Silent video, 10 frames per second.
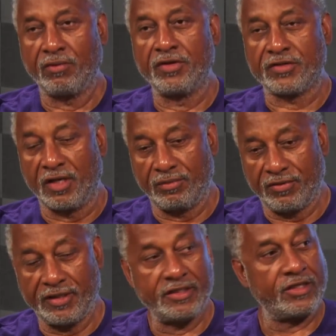We're
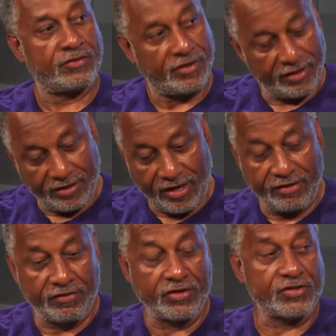celebrating the 20 year
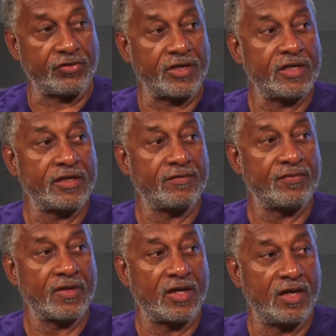anniversary,
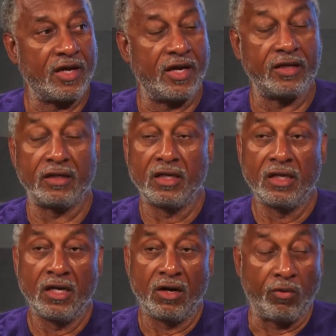and
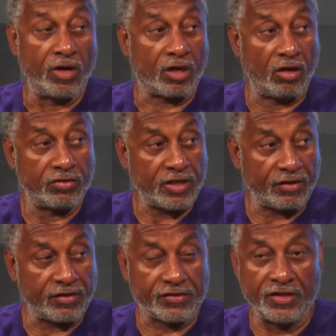we'll close
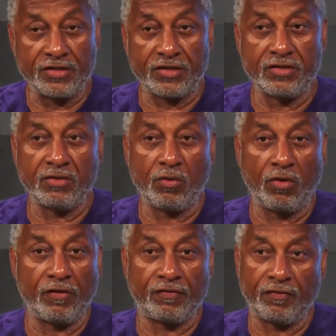out the season
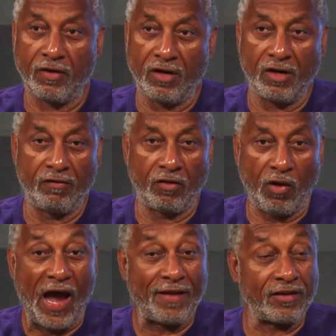with uh, a
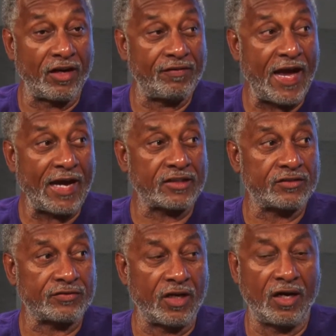variety of
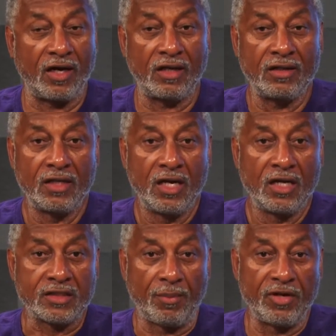acts, uh,
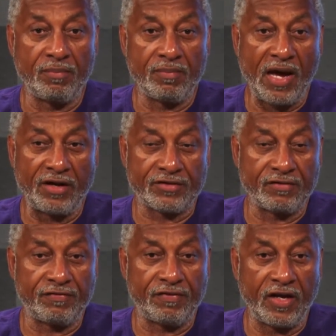some of the
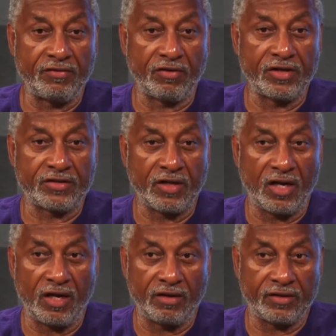Madison favorites
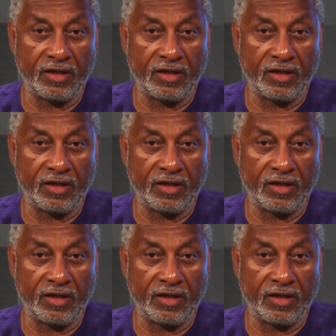uh,